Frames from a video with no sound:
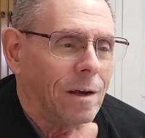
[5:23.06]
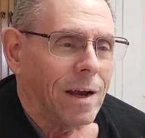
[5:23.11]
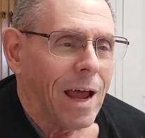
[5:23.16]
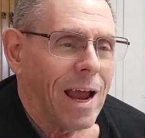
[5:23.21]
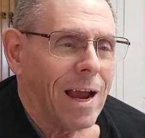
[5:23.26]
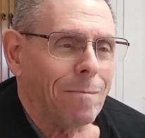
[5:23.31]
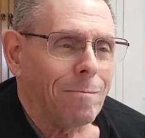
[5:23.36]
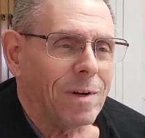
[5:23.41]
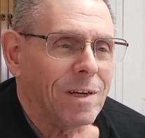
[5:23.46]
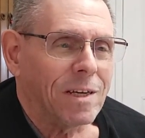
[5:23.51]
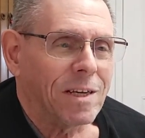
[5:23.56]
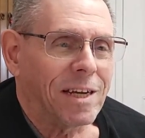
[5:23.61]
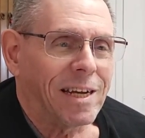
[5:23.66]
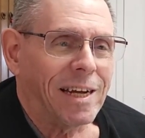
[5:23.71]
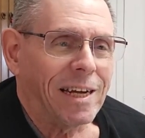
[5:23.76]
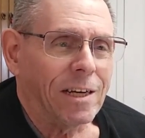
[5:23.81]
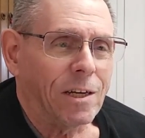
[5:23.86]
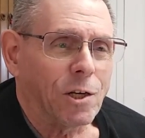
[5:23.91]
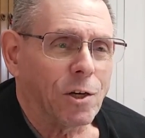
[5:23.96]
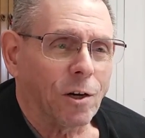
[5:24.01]
The name is
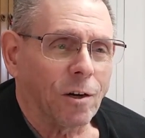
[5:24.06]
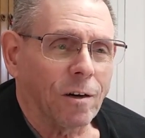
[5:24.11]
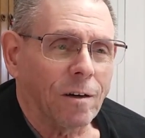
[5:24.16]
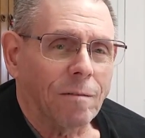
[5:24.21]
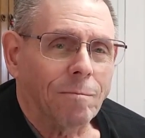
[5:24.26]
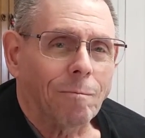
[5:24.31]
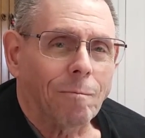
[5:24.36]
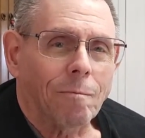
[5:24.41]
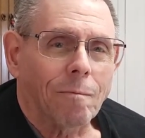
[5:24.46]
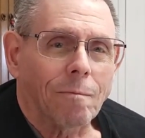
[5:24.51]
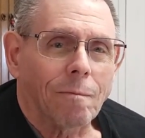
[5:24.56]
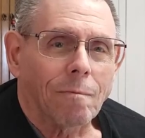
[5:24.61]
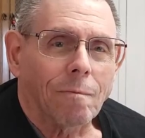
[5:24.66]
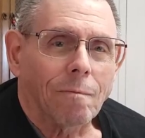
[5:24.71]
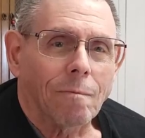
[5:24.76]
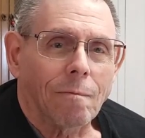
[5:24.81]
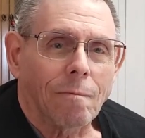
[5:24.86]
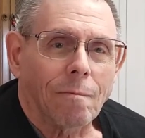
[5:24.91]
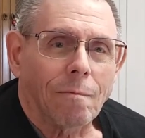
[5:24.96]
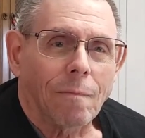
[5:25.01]
Guinter,
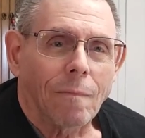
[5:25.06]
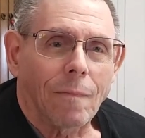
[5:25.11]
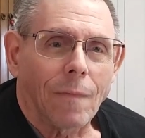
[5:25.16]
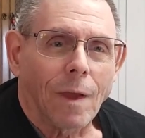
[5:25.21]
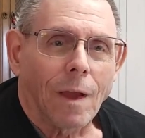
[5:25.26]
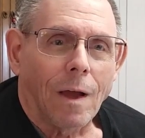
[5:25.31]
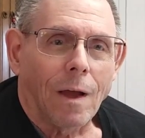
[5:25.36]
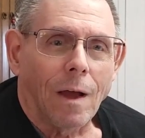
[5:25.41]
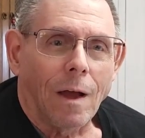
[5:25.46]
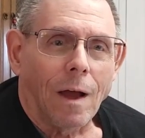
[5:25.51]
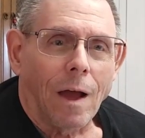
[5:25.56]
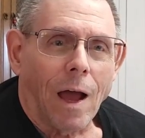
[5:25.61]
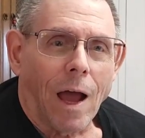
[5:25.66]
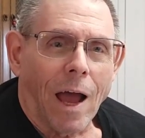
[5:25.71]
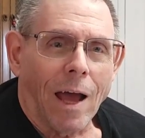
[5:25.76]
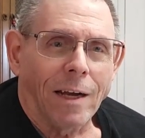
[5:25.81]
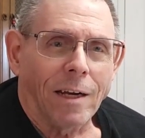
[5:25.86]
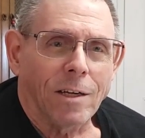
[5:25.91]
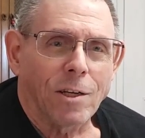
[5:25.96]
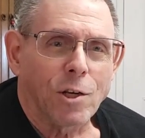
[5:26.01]

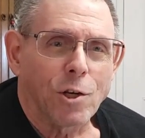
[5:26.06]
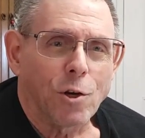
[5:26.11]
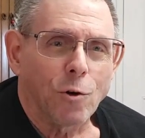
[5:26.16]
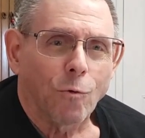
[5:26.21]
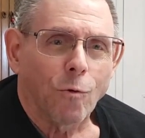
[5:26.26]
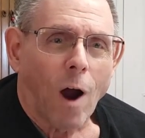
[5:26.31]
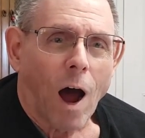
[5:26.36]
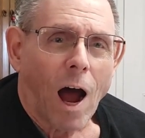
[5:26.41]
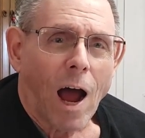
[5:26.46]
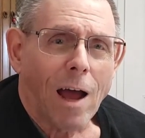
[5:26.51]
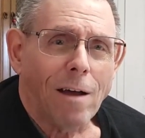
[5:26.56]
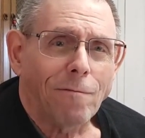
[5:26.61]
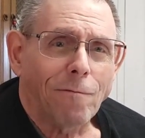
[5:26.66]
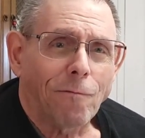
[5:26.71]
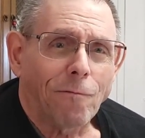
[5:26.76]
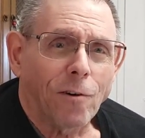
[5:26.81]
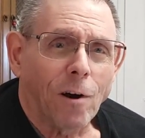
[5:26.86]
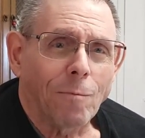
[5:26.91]
and it's derived